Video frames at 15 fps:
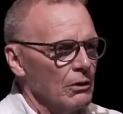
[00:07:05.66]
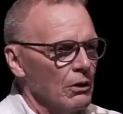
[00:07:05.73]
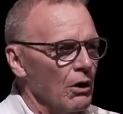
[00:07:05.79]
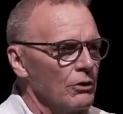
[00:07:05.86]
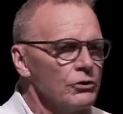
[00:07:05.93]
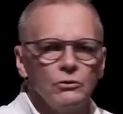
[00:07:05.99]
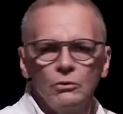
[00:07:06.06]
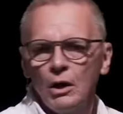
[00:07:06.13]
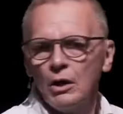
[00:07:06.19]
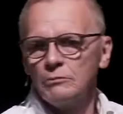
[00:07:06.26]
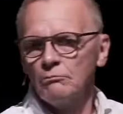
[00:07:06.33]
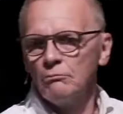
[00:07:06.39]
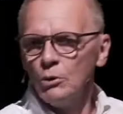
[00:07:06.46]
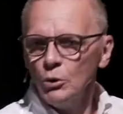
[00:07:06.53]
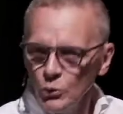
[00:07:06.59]
Are you
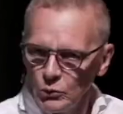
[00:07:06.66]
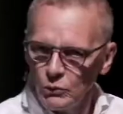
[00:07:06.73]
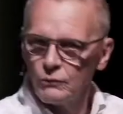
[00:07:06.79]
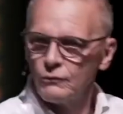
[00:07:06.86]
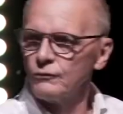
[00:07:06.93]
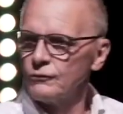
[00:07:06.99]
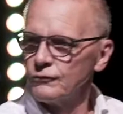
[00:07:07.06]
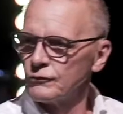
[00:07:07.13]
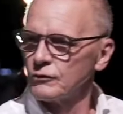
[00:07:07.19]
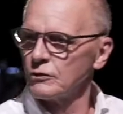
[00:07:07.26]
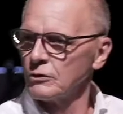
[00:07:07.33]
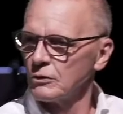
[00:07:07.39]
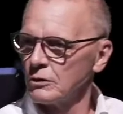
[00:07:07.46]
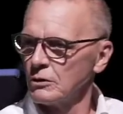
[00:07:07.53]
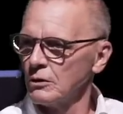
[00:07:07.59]
unmoved
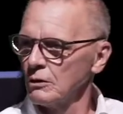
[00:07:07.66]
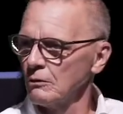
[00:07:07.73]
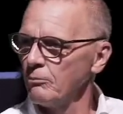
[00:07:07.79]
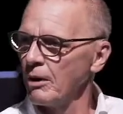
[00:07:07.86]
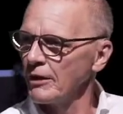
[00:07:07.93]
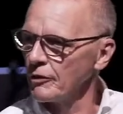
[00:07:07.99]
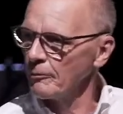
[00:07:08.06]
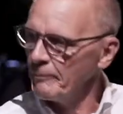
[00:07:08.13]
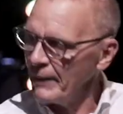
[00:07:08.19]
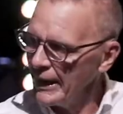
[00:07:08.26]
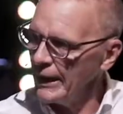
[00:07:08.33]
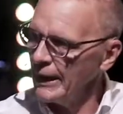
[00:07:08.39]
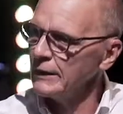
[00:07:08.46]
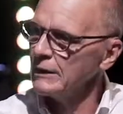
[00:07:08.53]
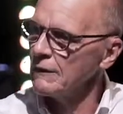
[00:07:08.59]
by the
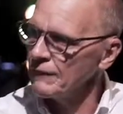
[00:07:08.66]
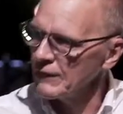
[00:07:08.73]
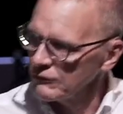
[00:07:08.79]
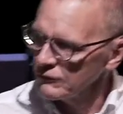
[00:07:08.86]
pain and the